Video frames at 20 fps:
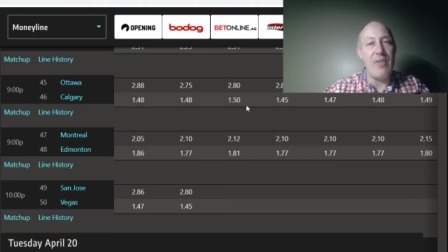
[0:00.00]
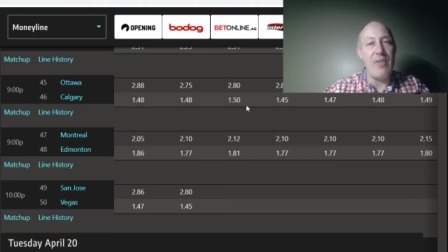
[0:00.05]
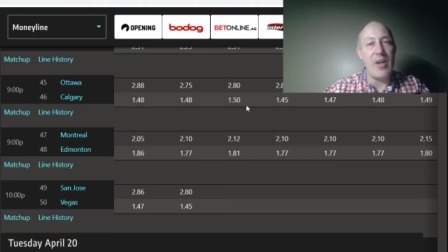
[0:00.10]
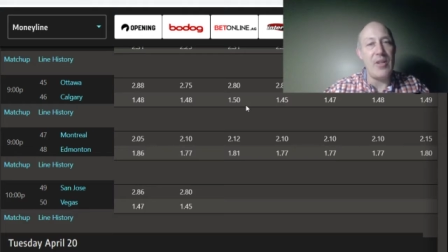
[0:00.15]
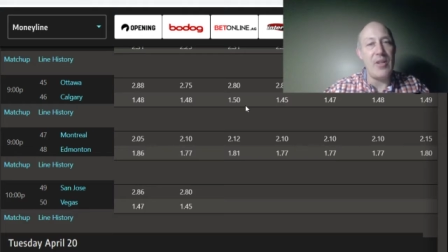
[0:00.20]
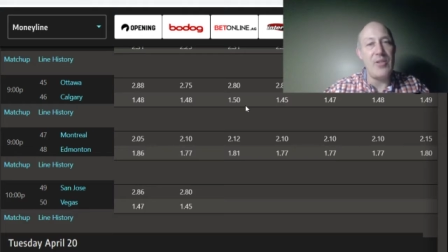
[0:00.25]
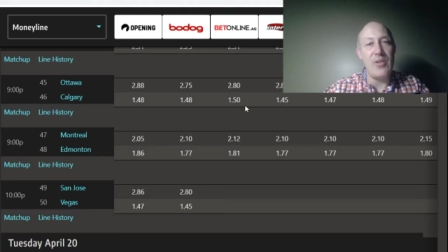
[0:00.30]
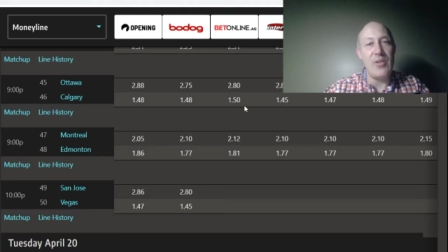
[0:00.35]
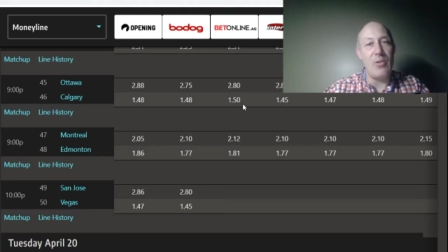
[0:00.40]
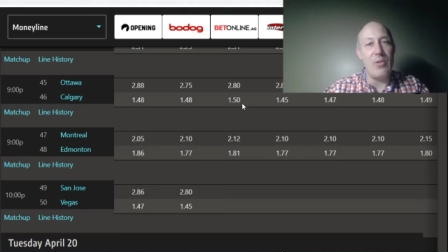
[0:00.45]
I
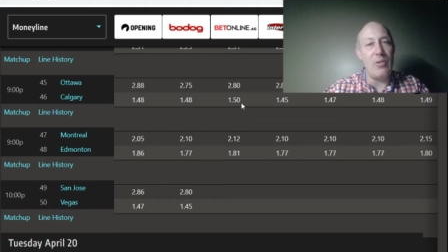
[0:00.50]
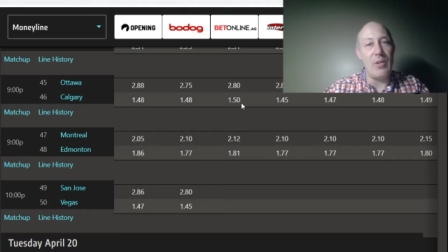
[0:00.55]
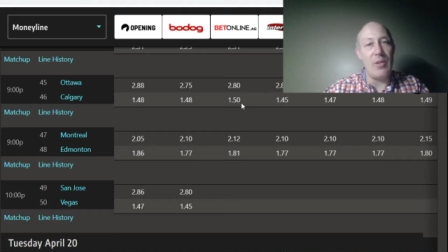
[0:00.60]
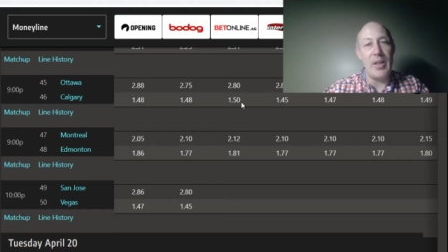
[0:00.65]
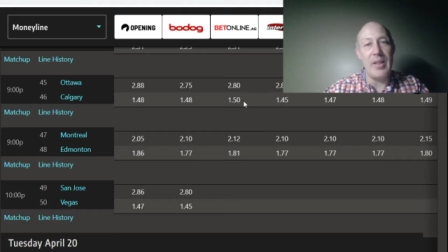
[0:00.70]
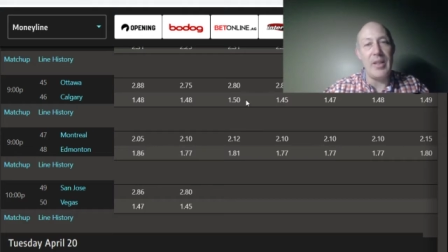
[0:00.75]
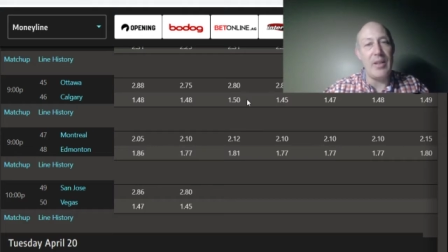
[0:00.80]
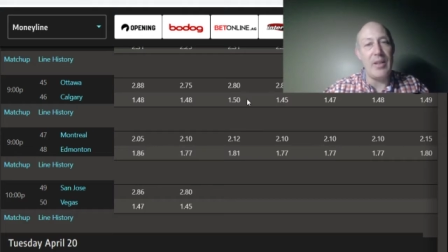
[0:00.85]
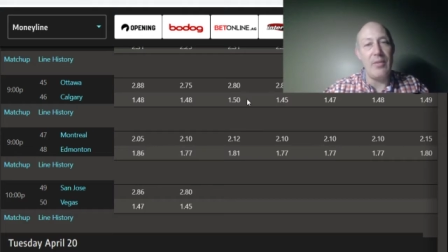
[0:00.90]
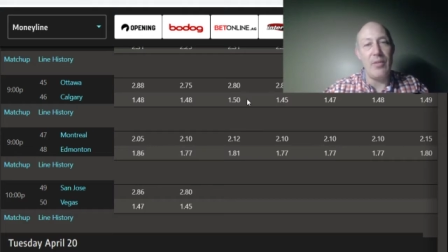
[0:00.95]
don't
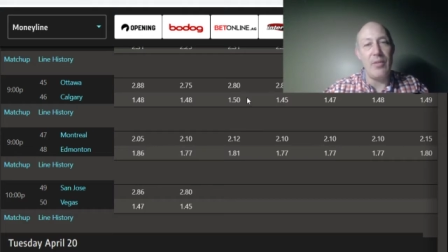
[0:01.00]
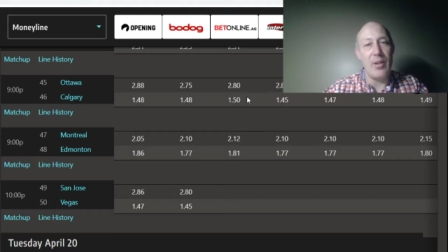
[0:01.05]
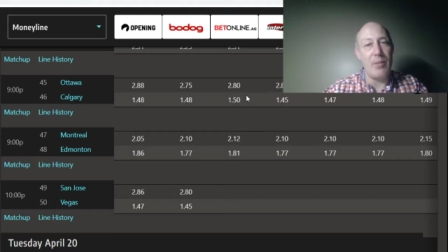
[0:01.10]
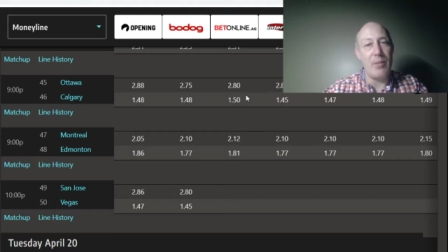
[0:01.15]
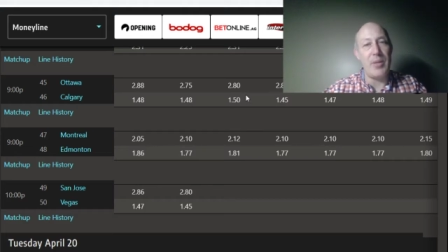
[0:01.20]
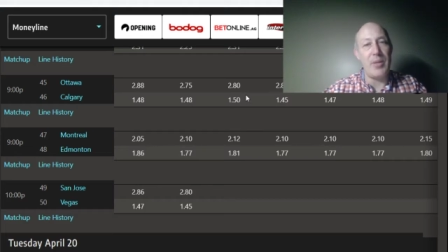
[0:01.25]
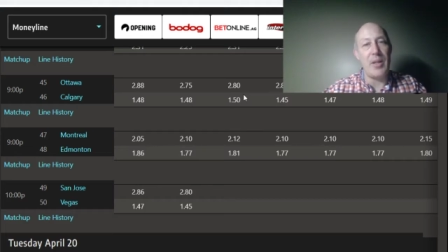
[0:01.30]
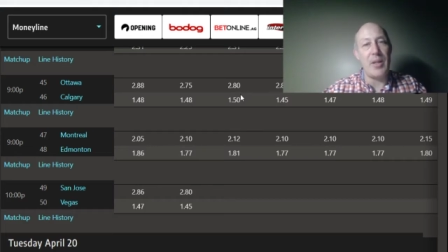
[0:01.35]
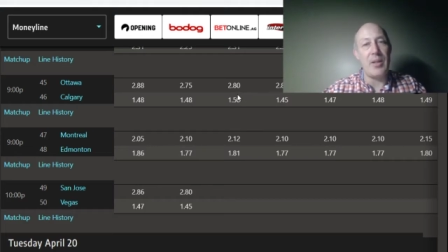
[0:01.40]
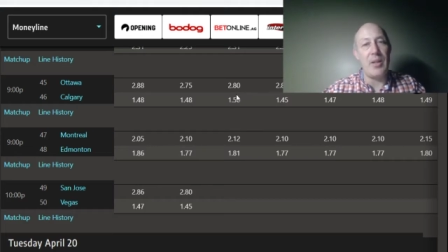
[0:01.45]
like giving up
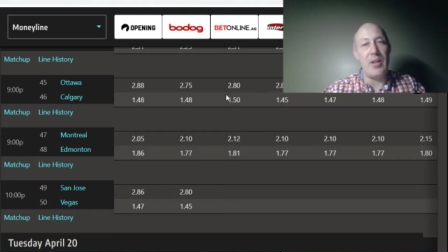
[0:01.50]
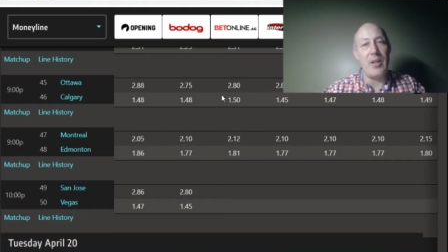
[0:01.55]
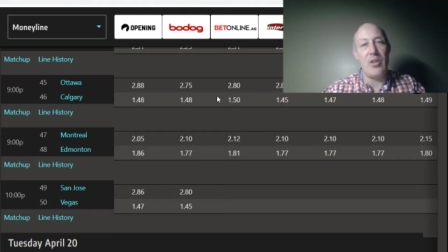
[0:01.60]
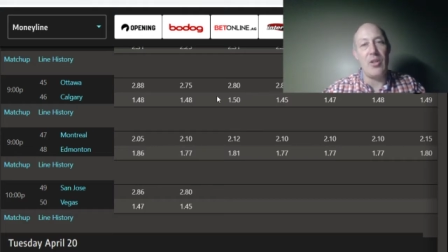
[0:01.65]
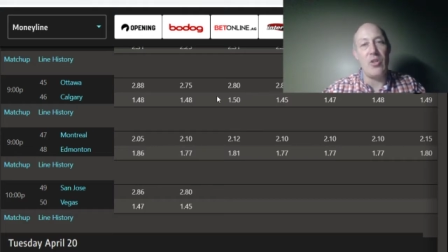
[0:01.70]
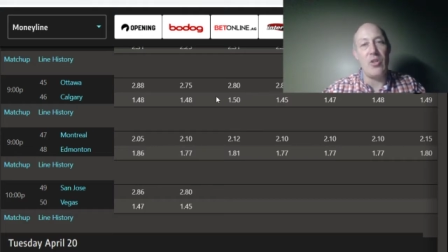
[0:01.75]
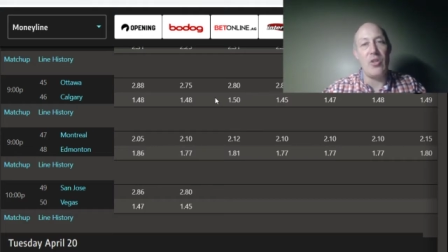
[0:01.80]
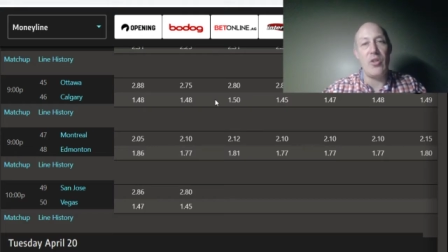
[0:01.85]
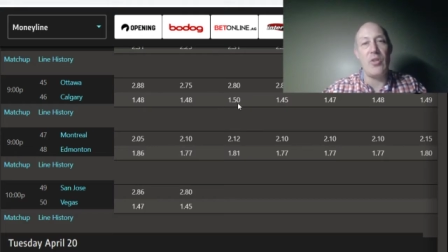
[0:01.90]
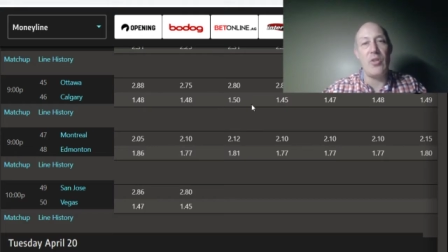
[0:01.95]
that kind of
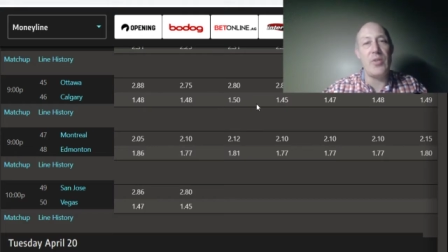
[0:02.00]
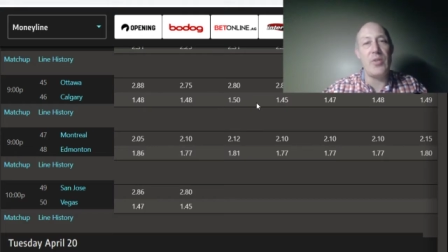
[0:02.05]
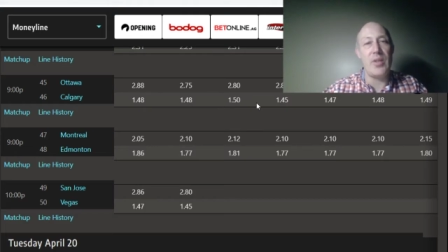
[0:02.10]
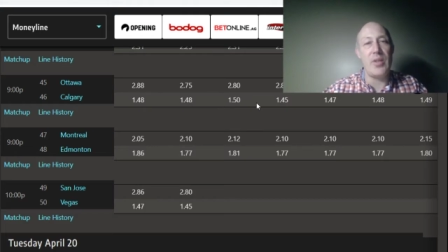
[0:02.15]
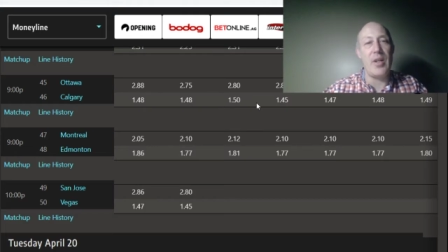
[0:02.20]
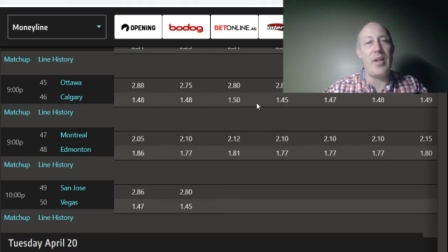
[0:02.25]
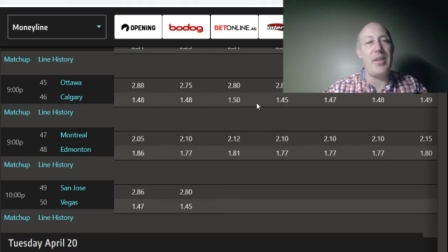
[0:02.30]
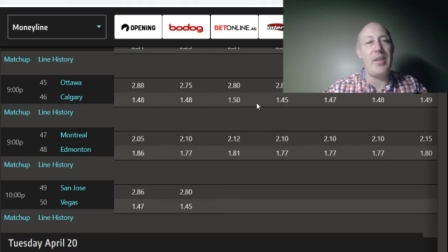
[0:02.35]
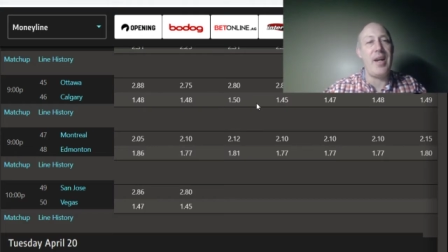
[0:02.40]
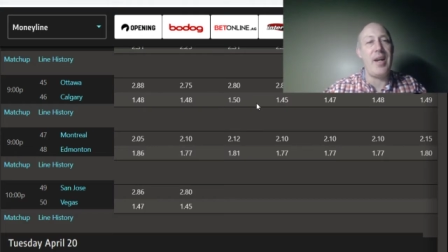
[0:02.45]
juice
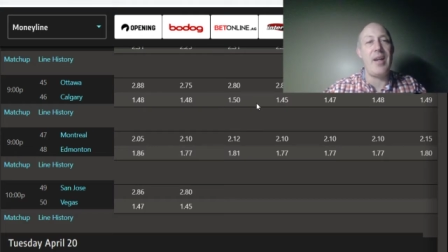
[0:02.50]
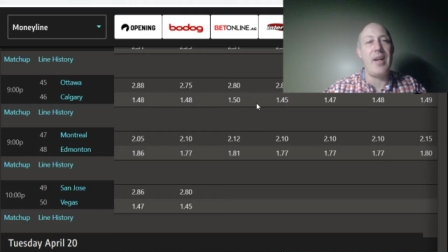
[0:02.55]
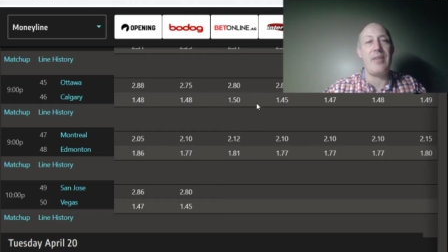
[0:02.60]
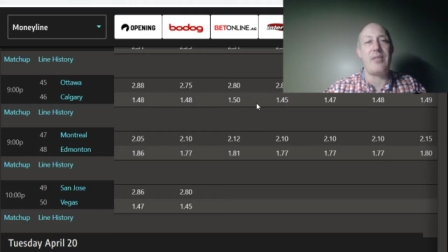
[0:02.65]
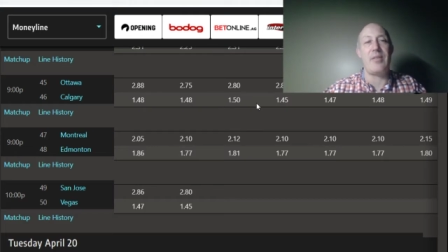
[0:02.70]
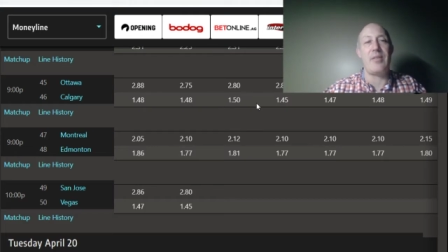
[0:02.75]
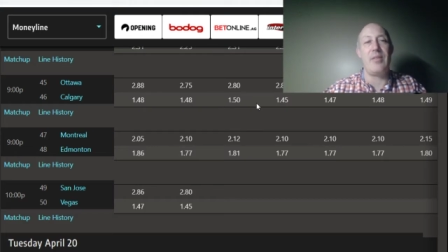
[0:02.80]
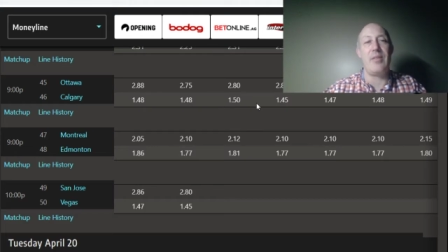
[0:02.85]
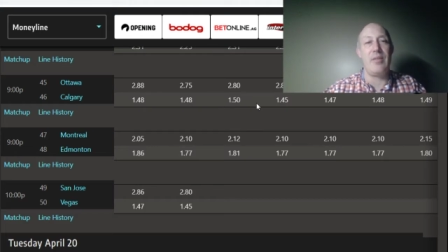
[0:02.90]
on that.